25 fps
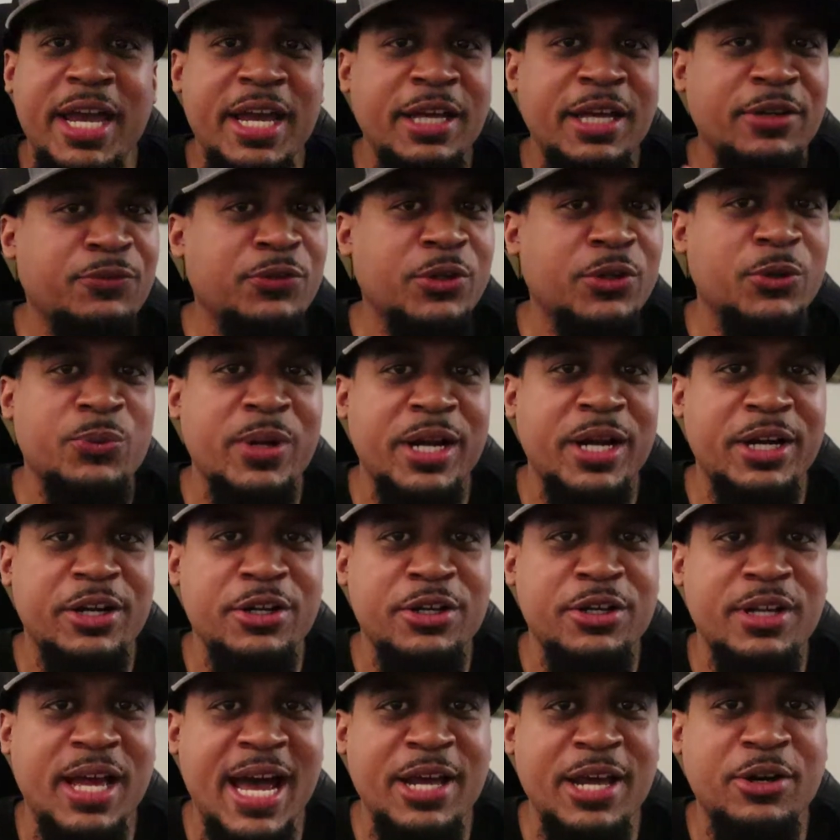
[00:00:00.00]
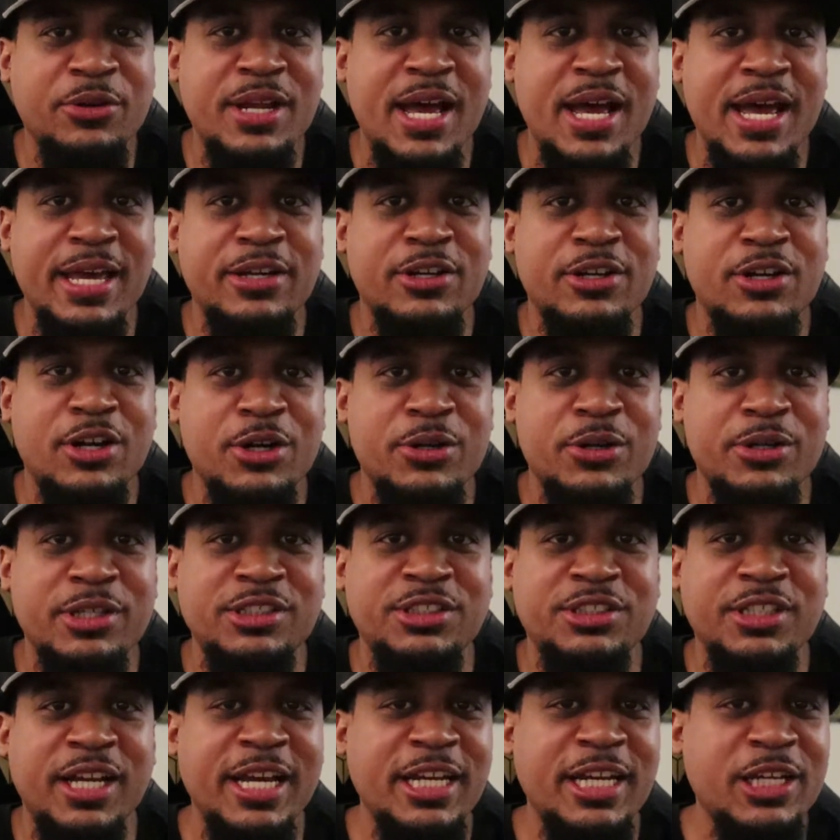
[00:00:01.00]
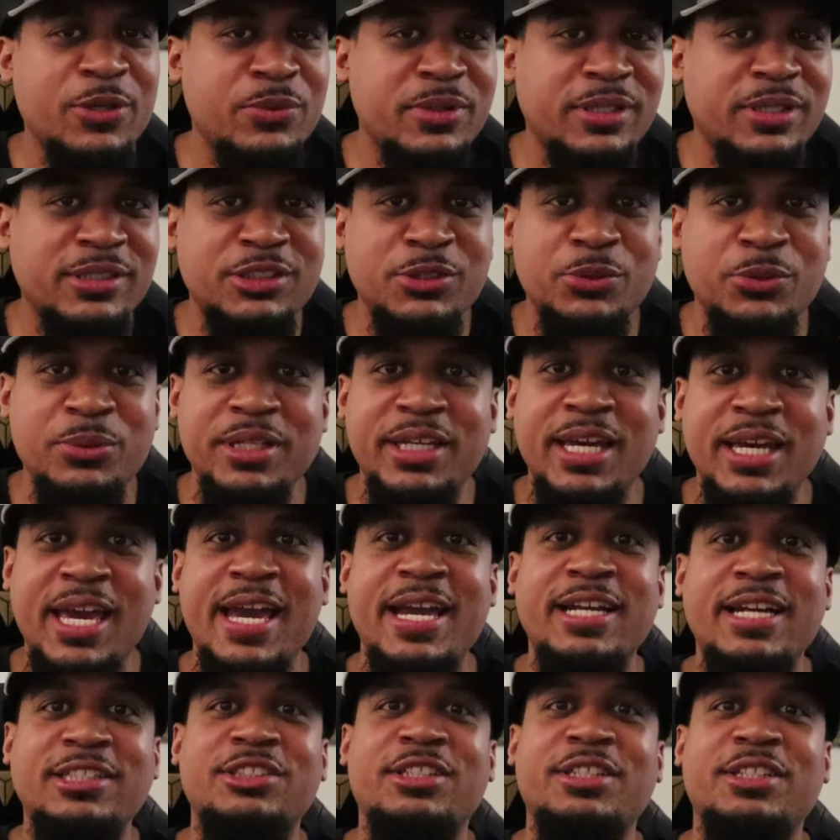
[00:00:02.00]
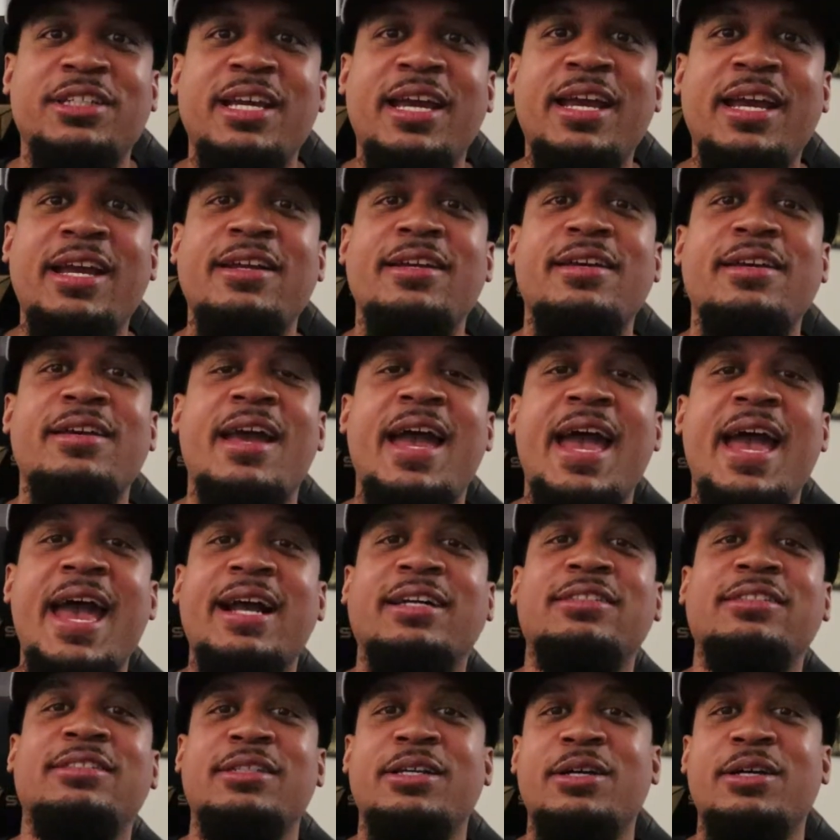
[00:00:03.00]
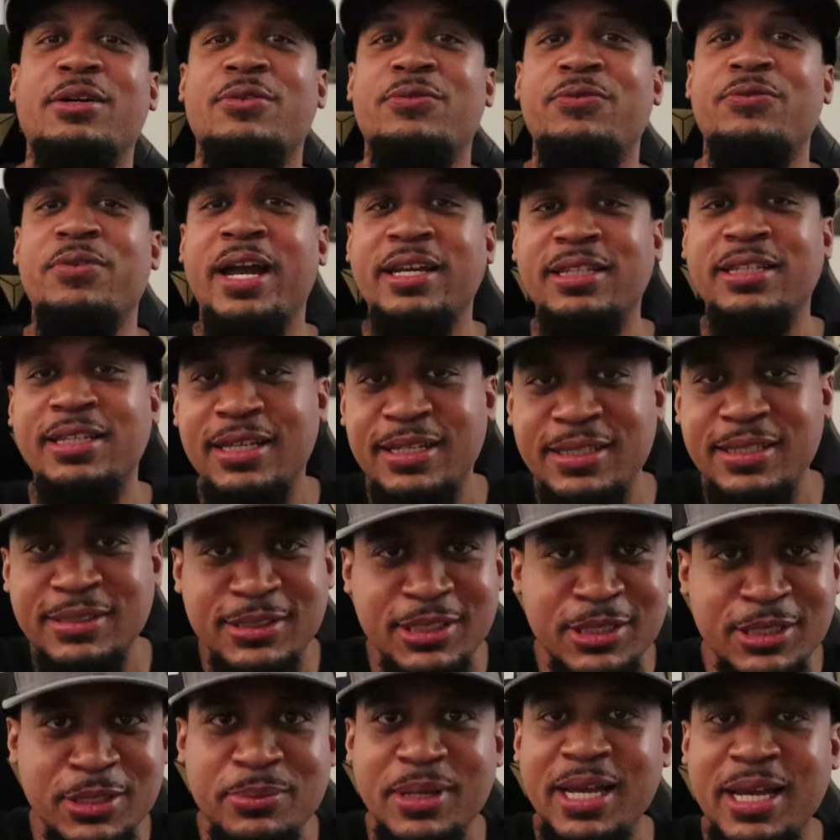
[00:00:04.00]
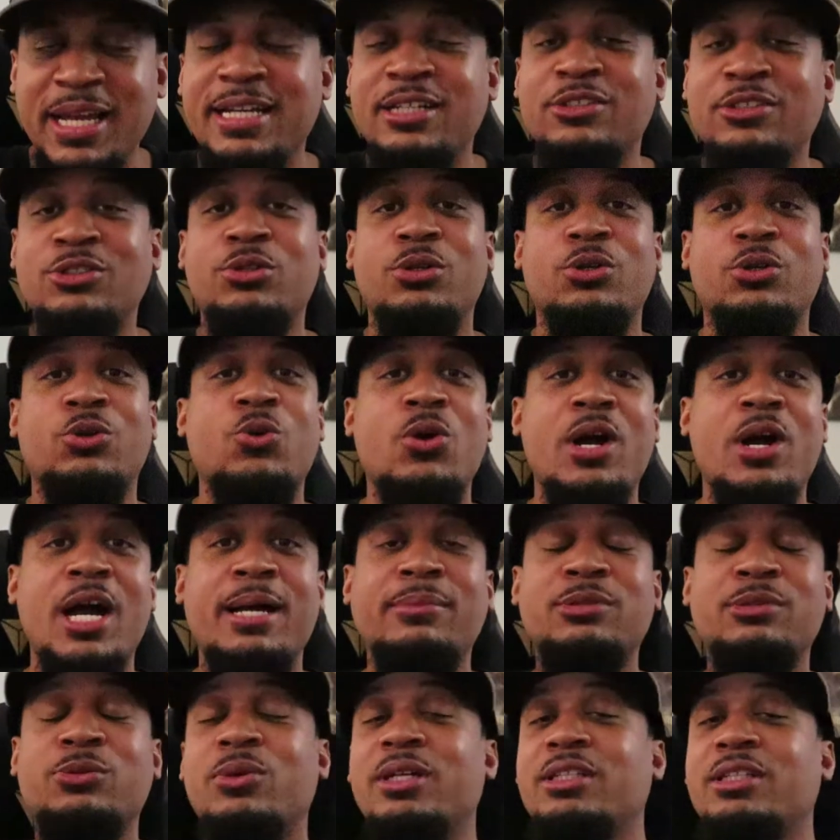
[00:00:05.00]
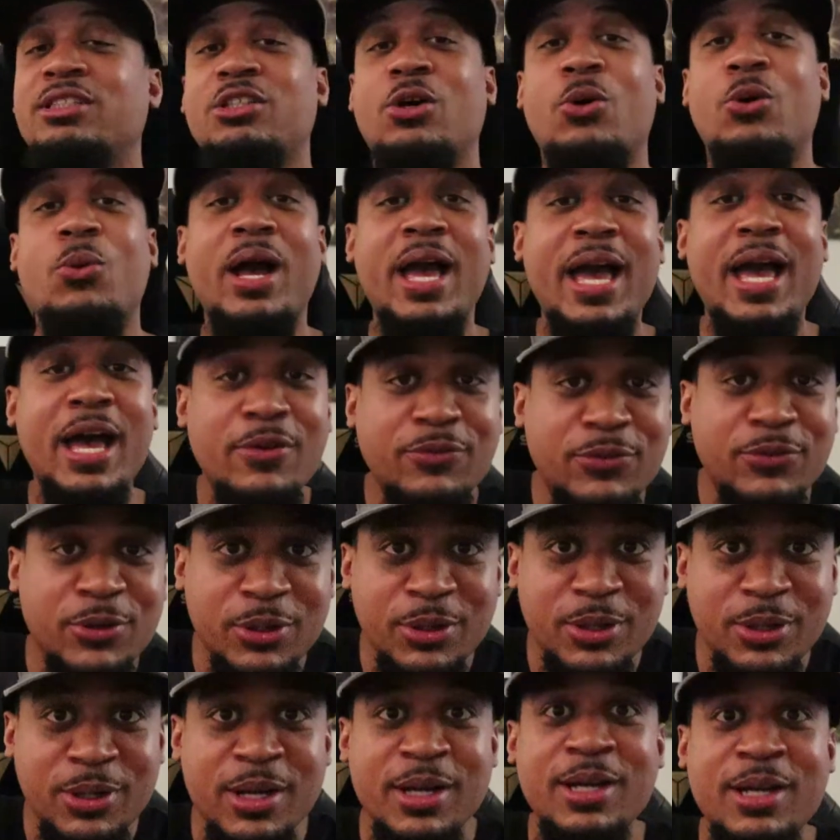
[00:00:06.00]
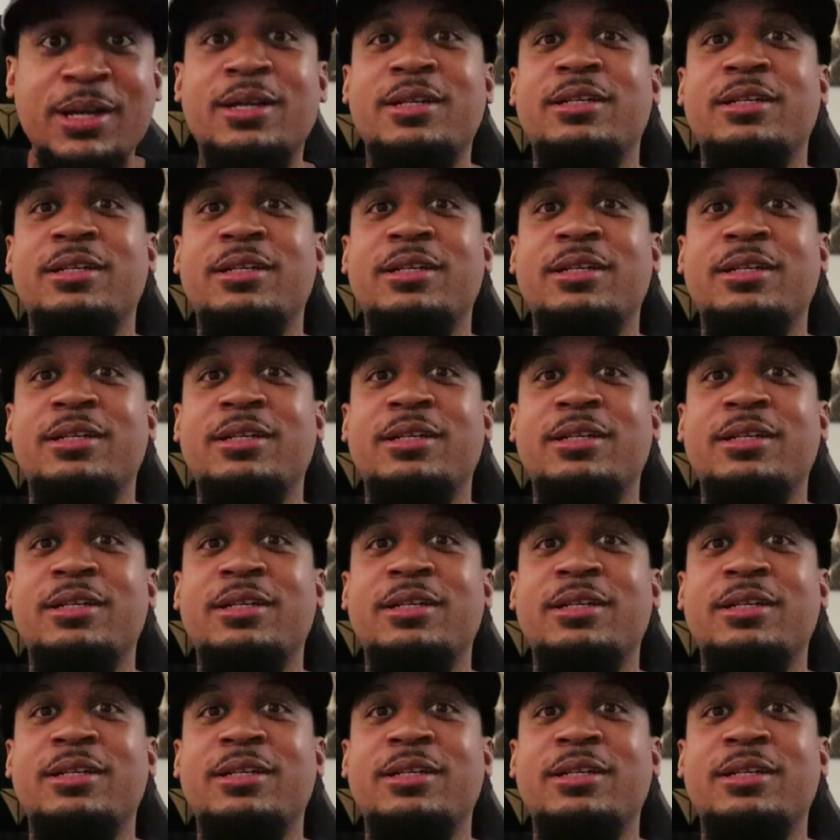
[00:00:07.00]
And for the record, I do not encourage anyone to engage in any acts of vandalism, any sort of crimes whatsoever.